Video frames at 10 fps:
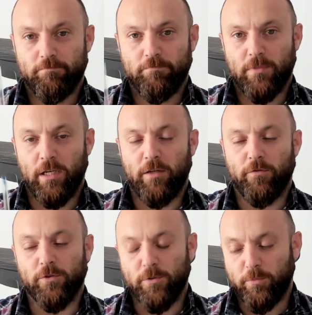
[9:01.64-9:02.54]
thank you
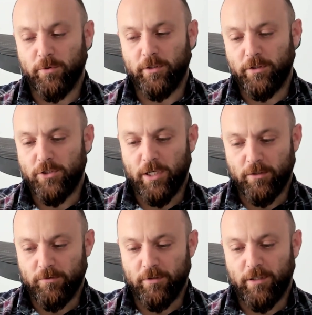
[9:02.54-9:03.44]
for supporting the
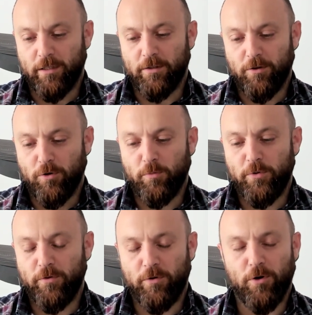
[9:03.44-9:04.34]
channel, and I hope
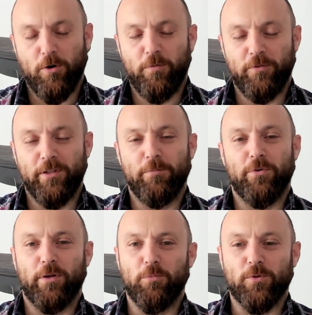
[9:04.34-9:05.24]
you hopefully
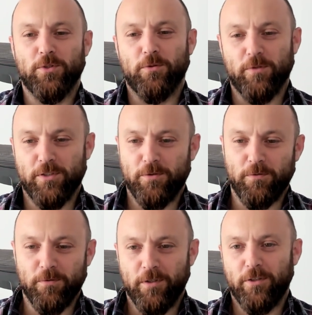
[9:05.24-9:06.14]
bring more stories to
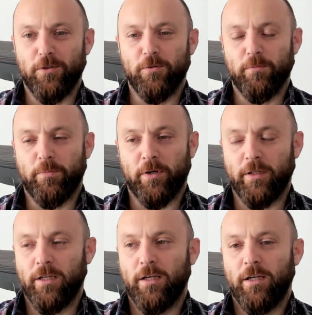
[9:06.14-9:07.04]
you.
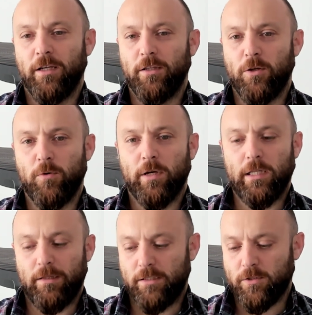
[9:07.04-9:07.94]
But don't
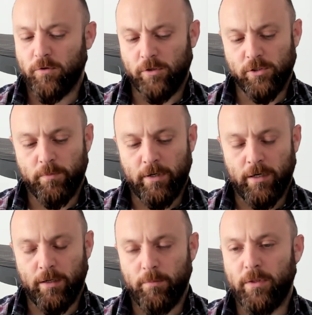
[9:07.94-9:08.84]
get discouraged
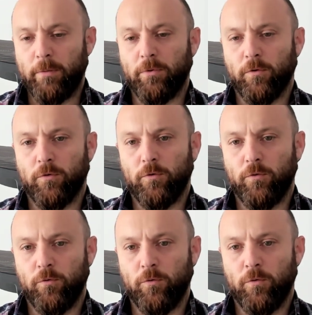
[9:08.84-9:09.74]
by people
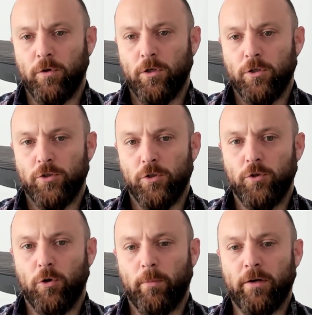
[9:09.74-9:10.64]
who should
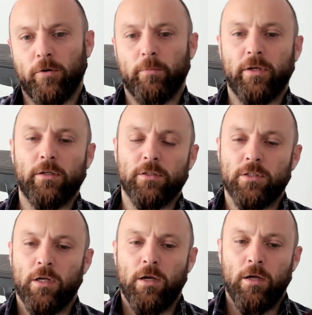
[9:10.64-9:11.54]
know better,
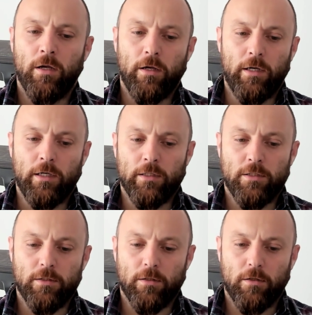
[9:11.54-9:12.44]
because
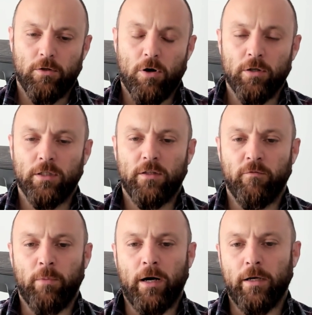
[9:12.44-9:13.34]
it's
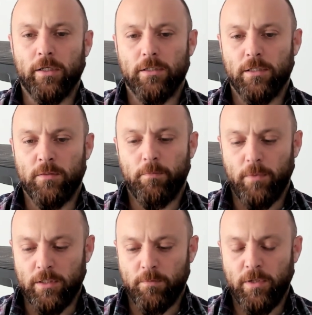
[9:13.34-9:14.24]
cognitive bias.
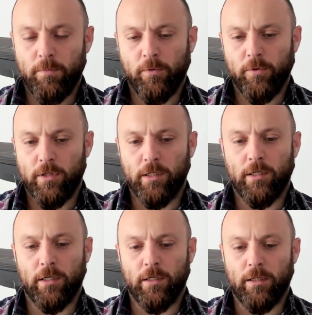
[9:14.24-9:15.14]
It's people
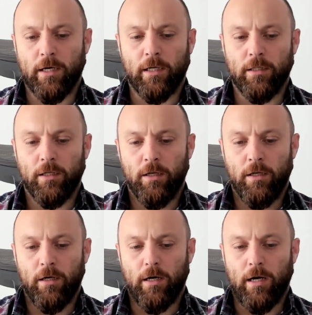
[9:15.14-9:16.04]
thinking that
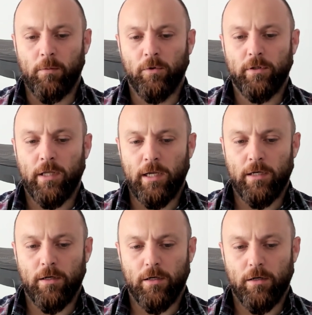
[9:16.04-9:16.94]
I will take